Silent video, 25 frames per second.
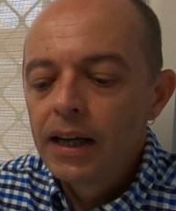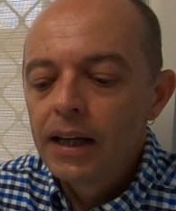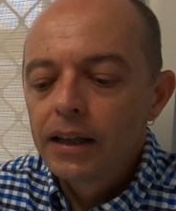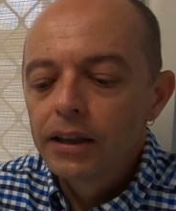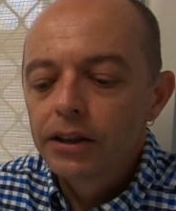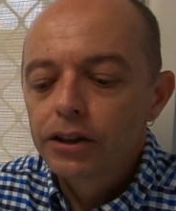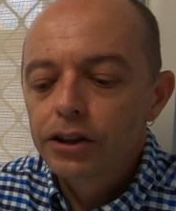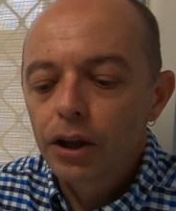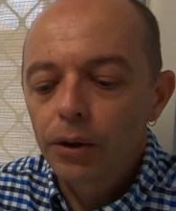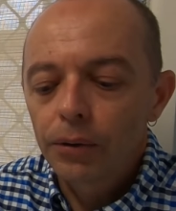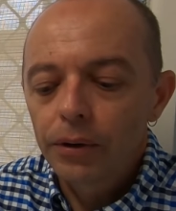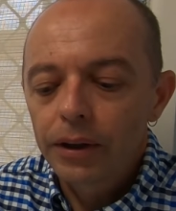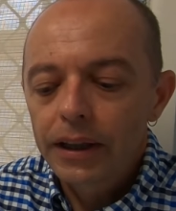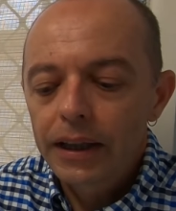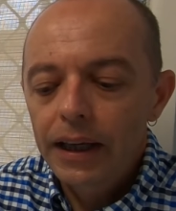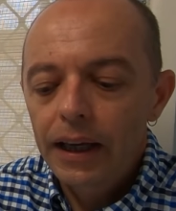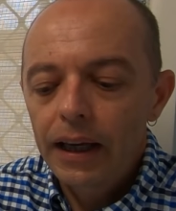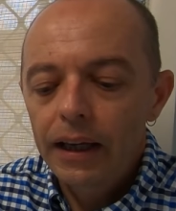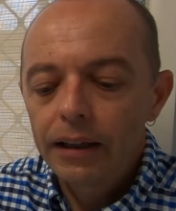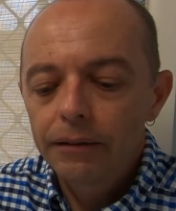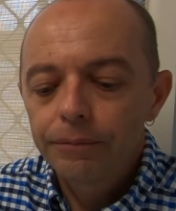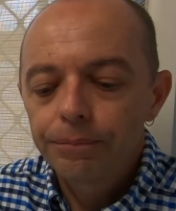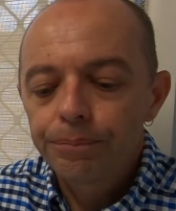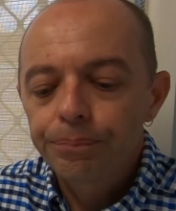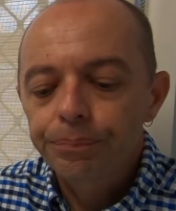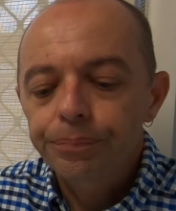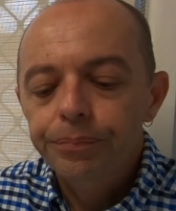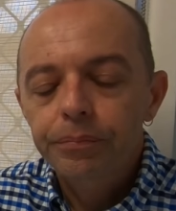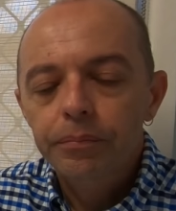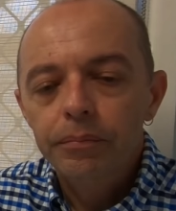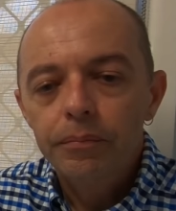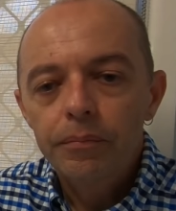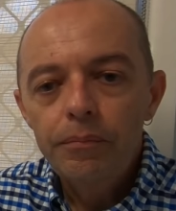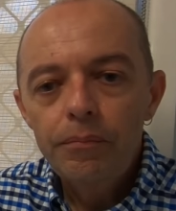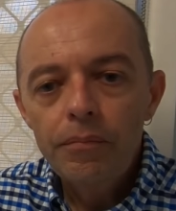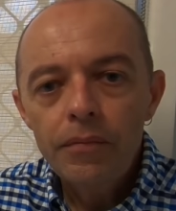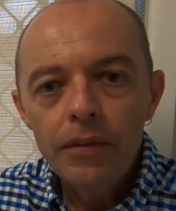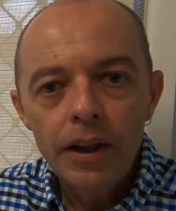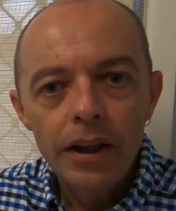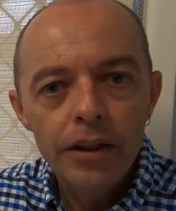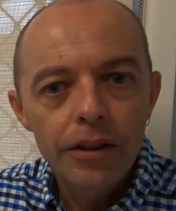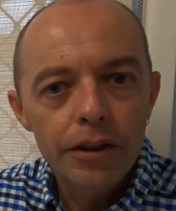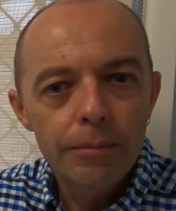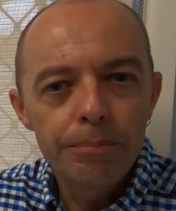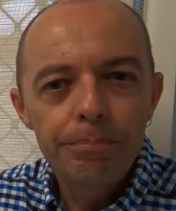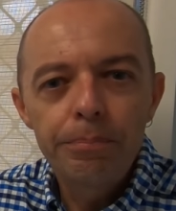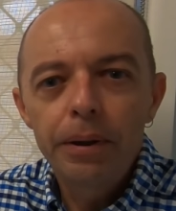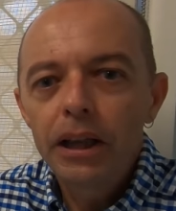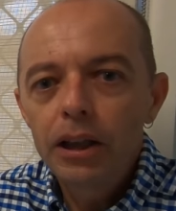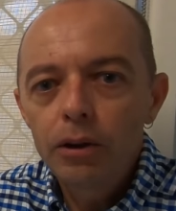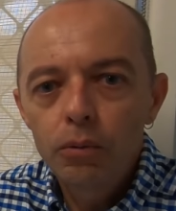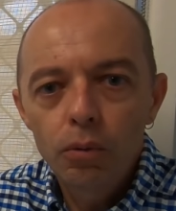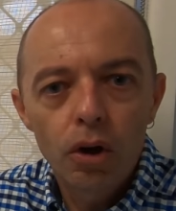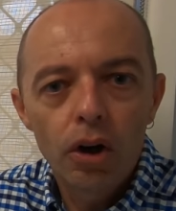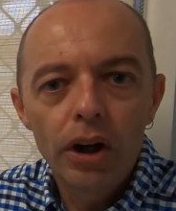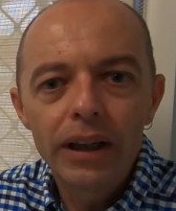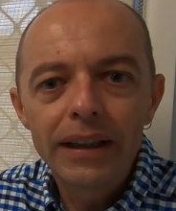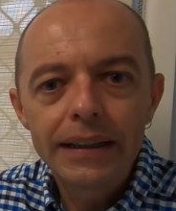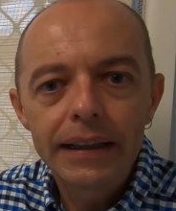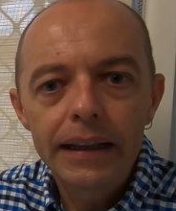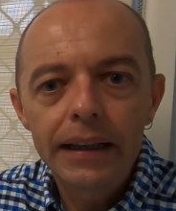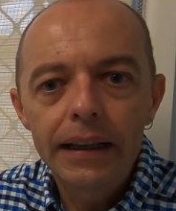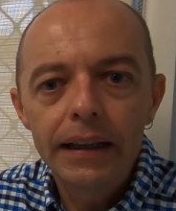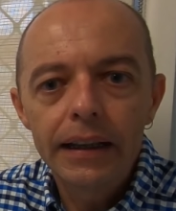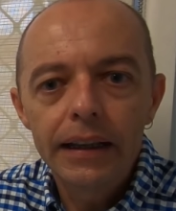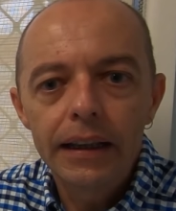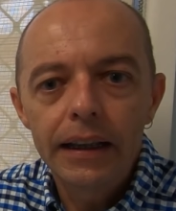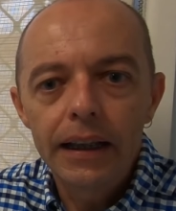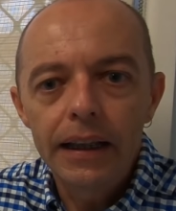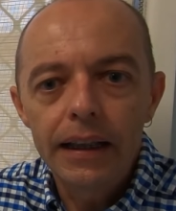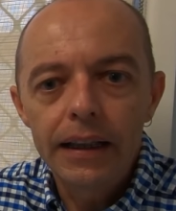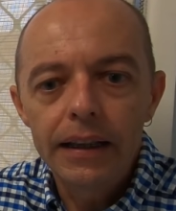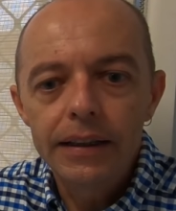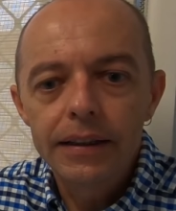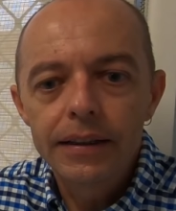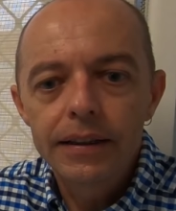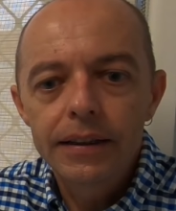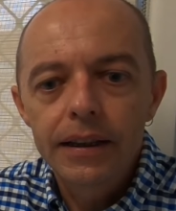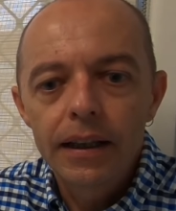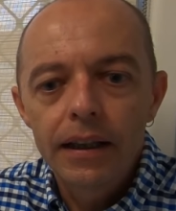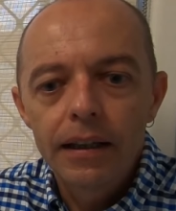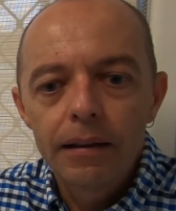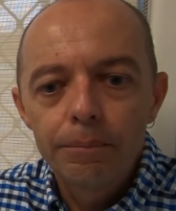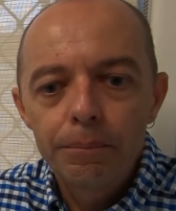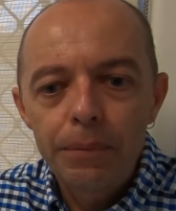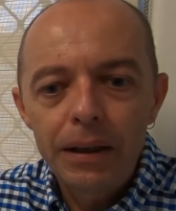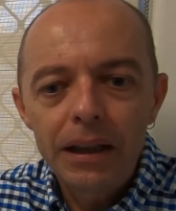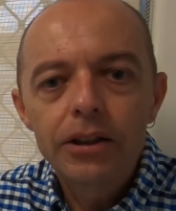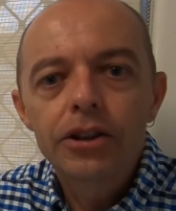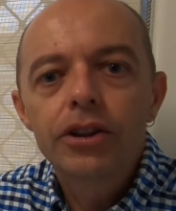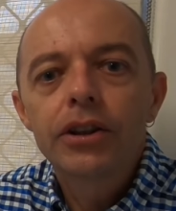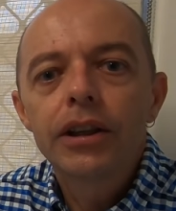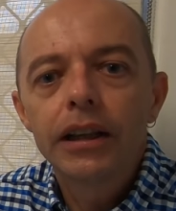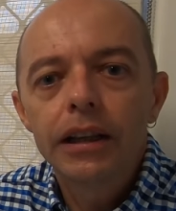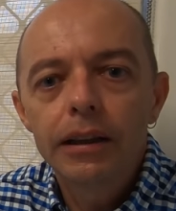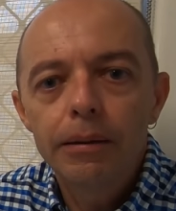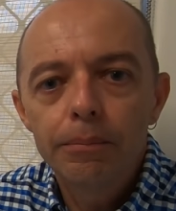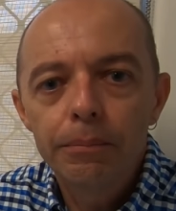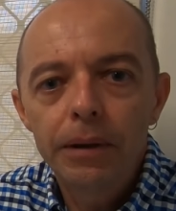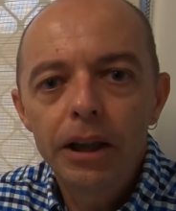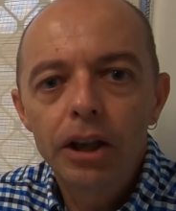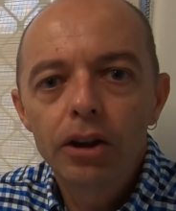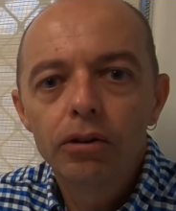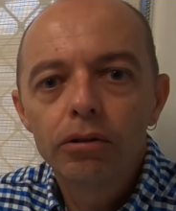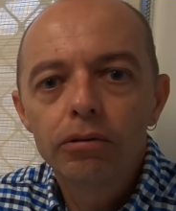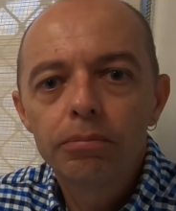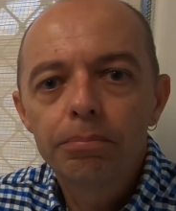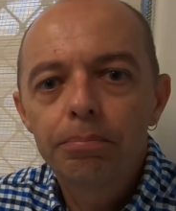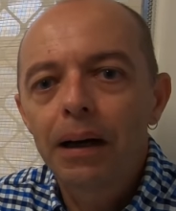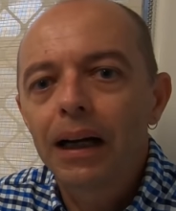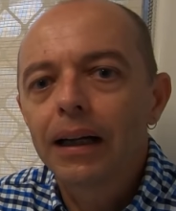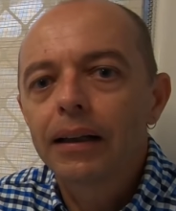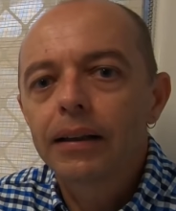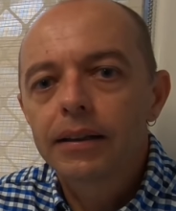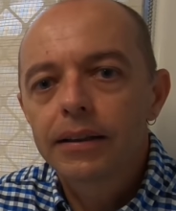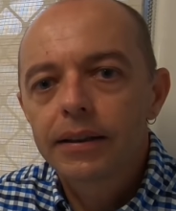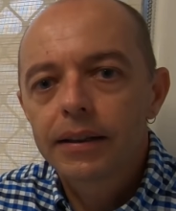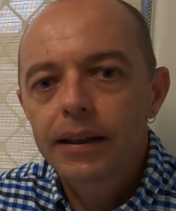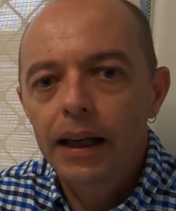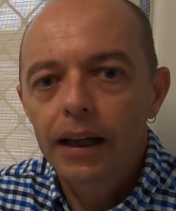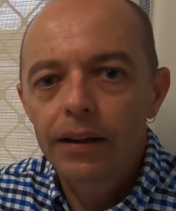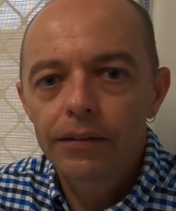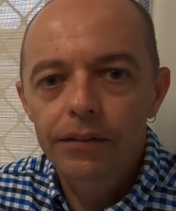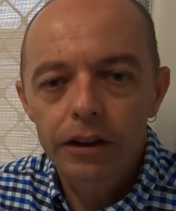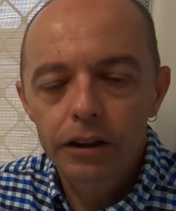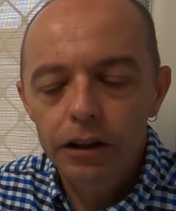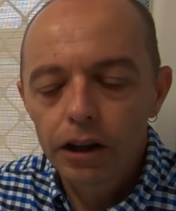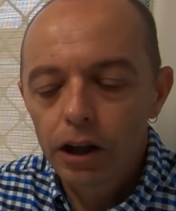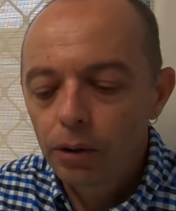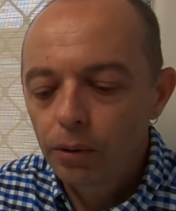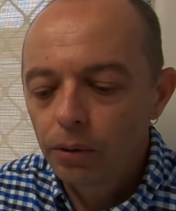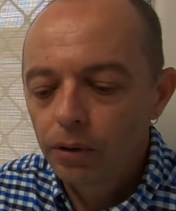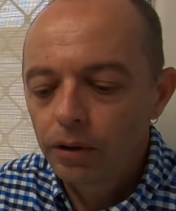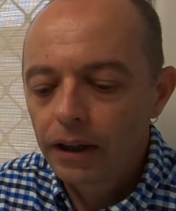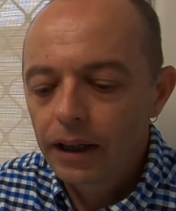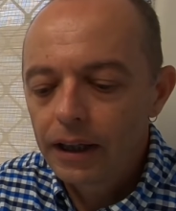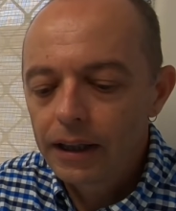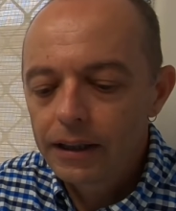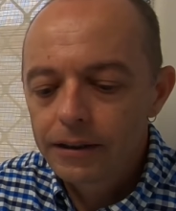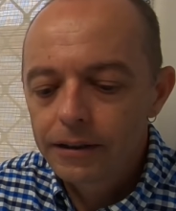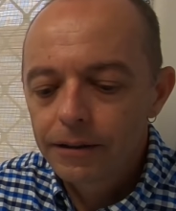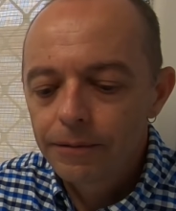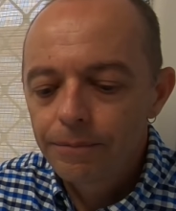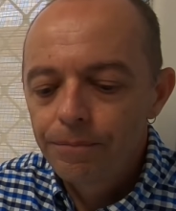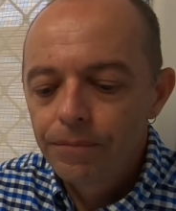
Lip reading: So again, the BYD is pitched in the middle, but it's down the lower end.